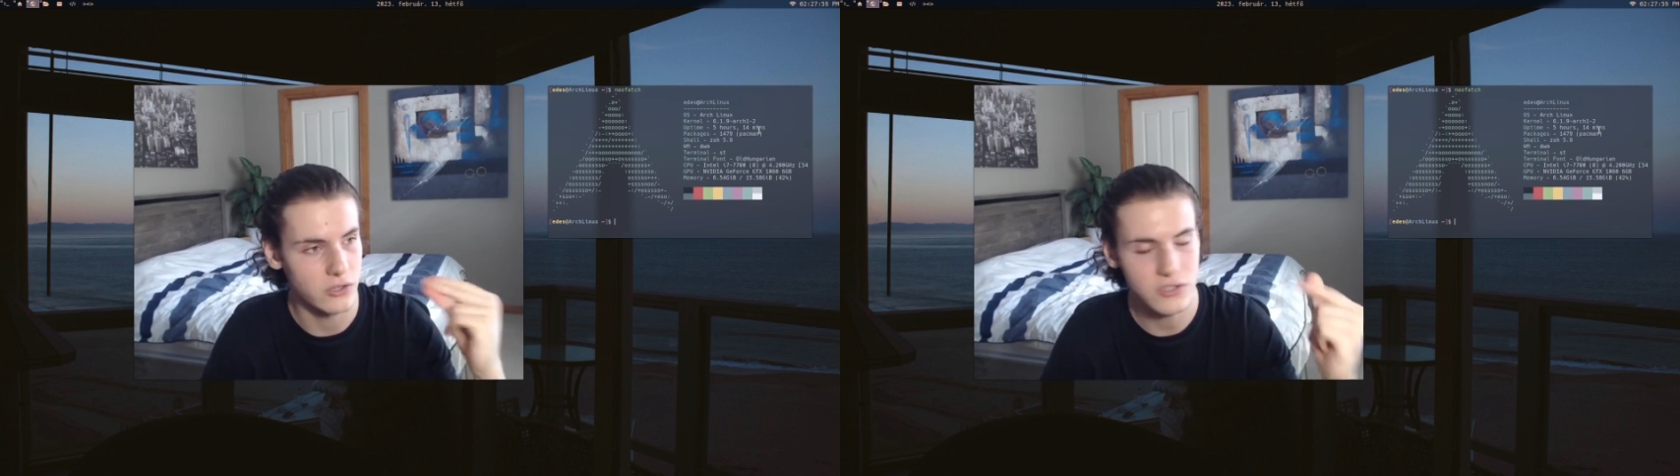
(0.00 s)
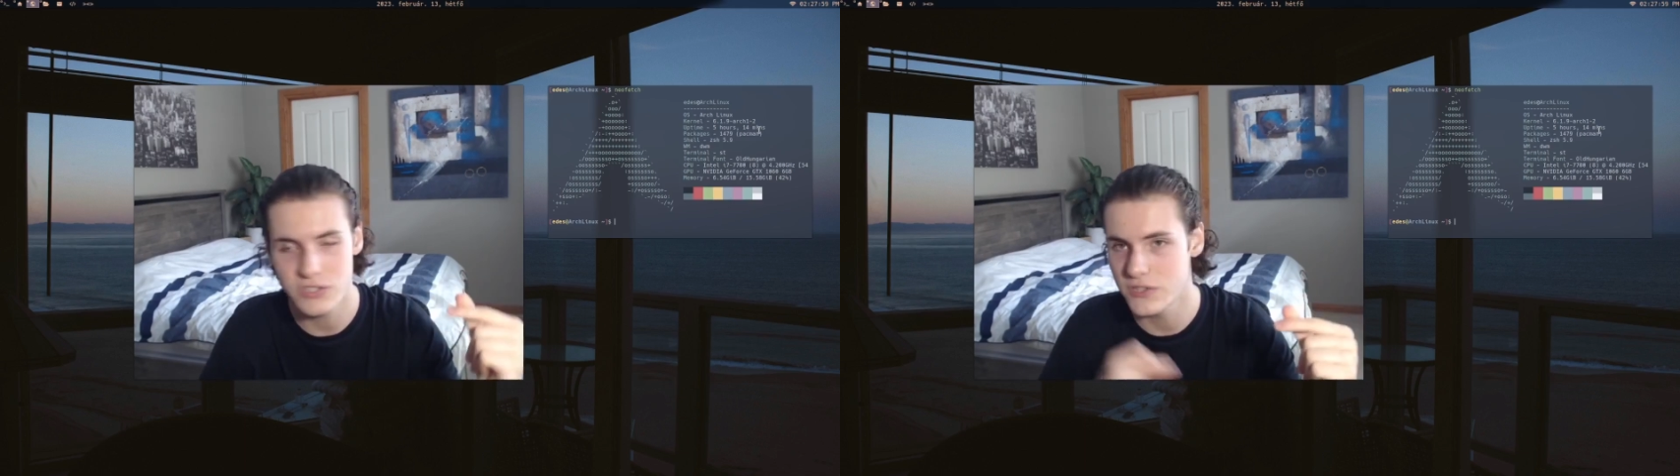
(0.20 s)

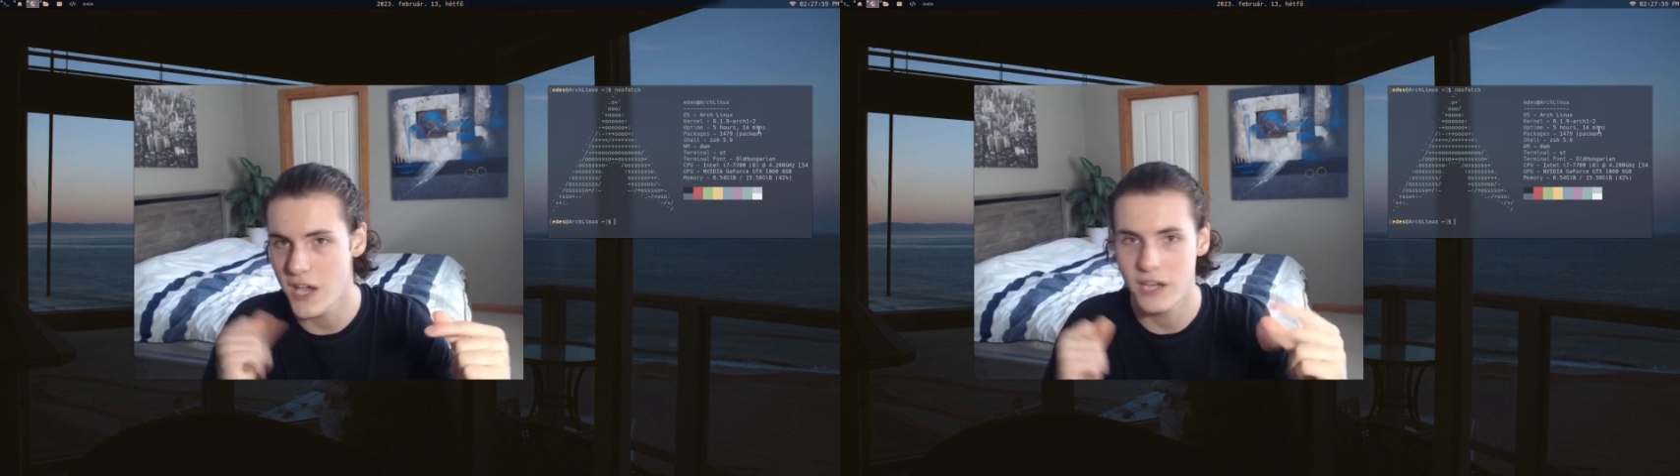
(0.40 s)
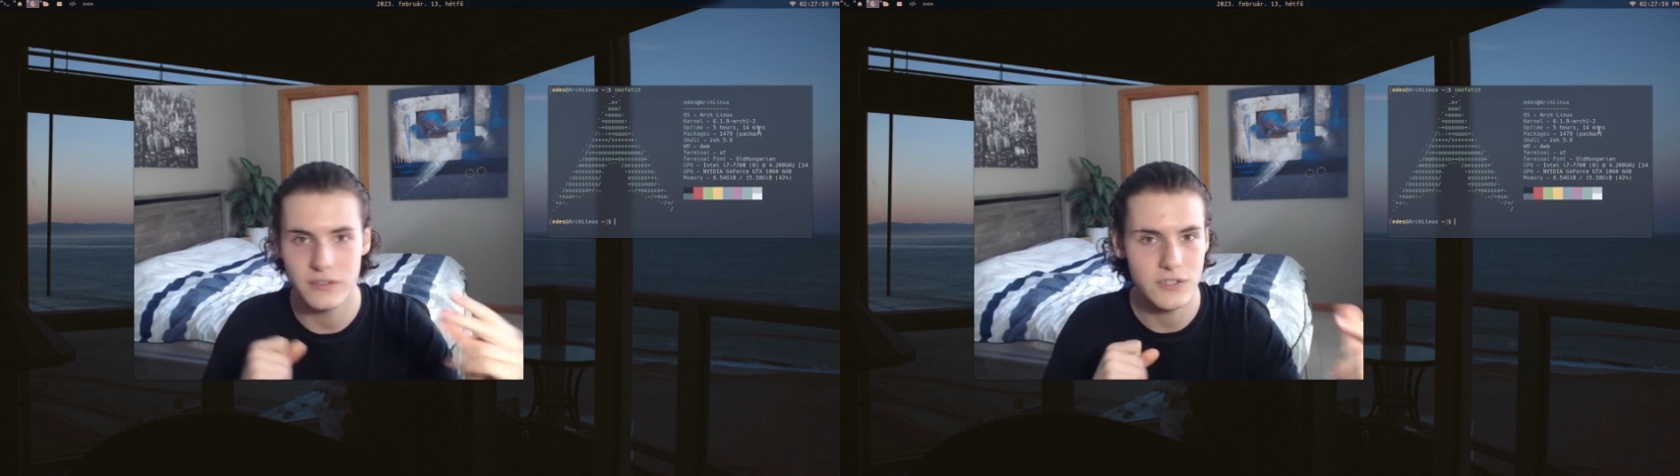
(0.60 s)
this,
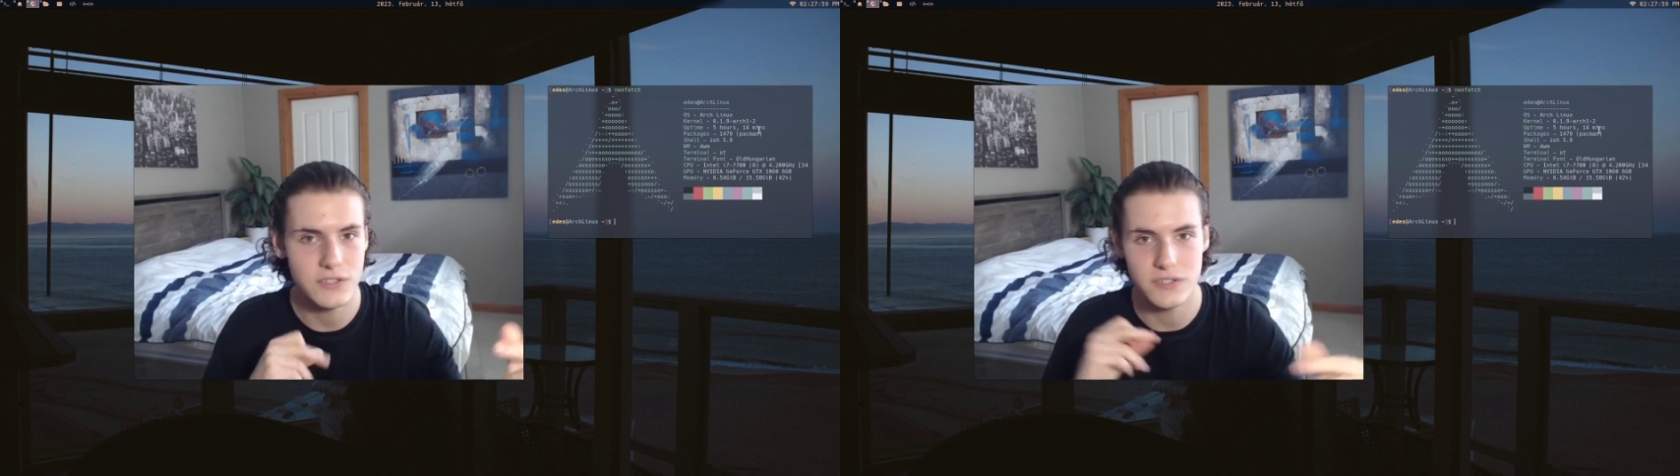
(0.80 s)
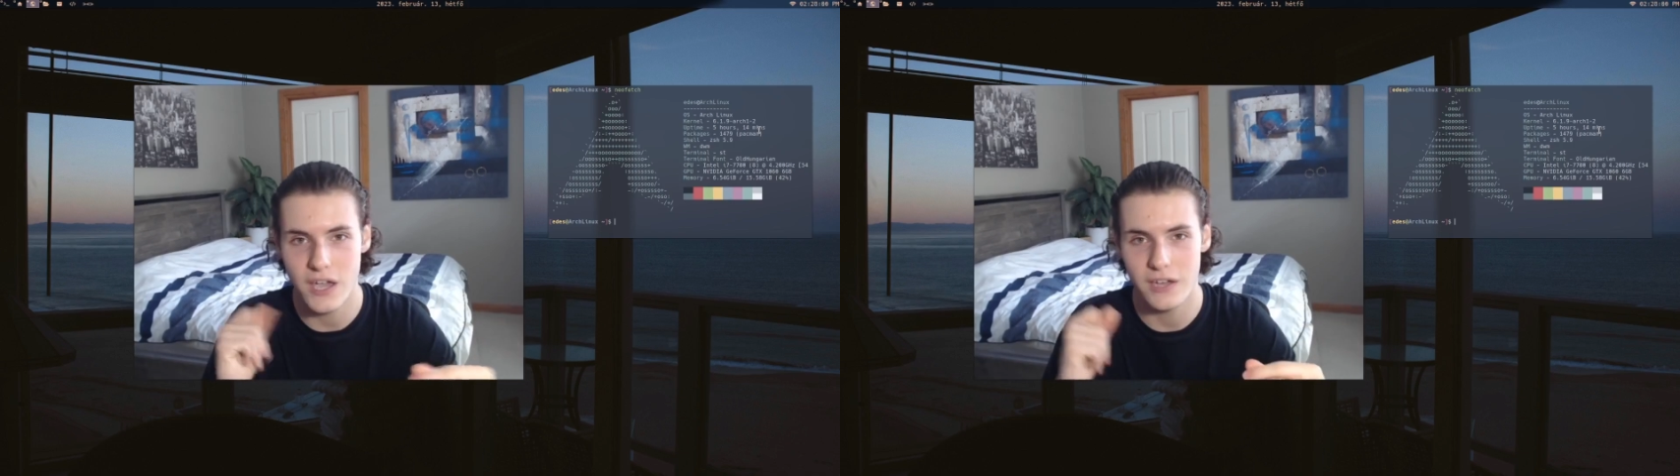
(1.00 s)

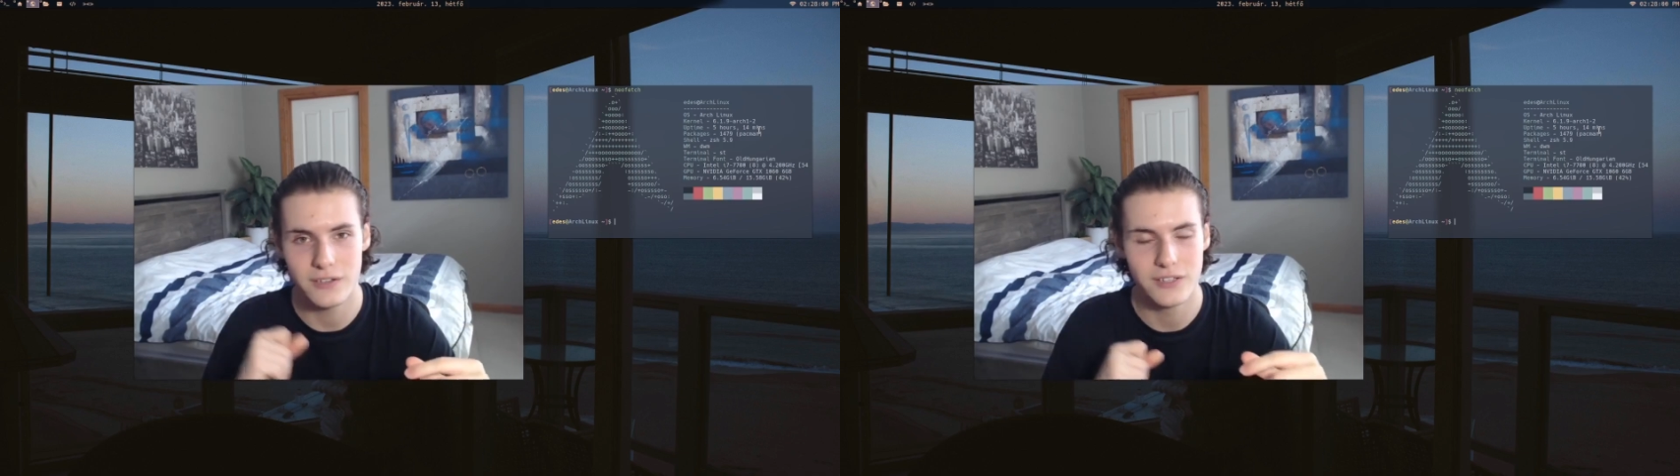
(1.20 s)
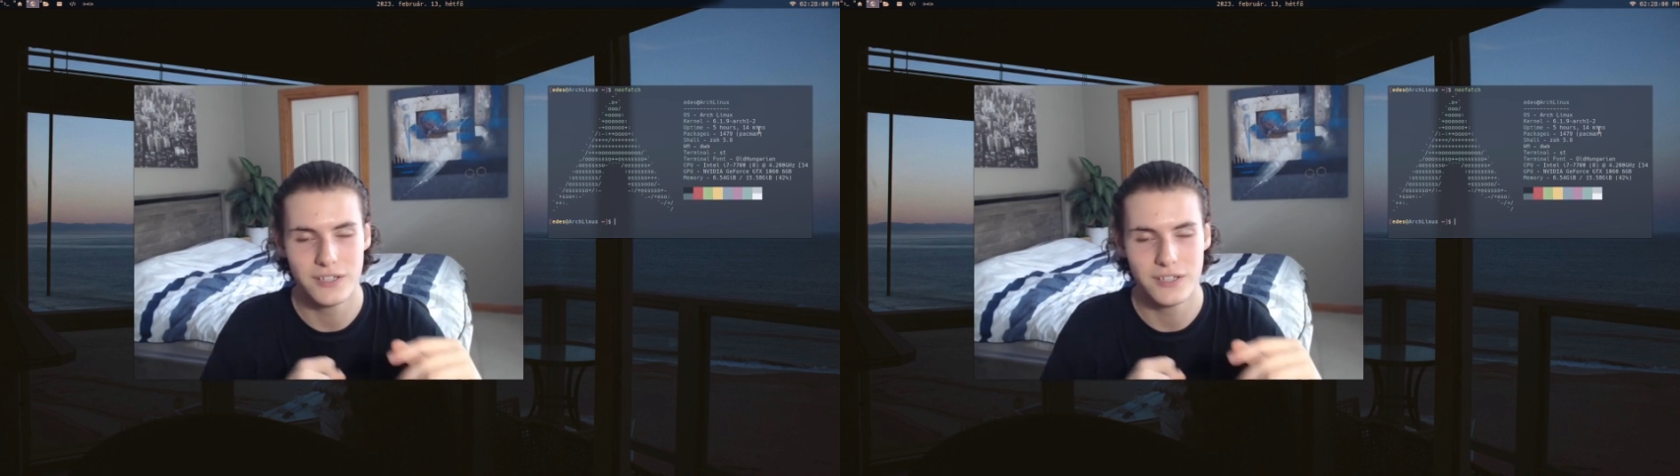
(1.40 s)
that,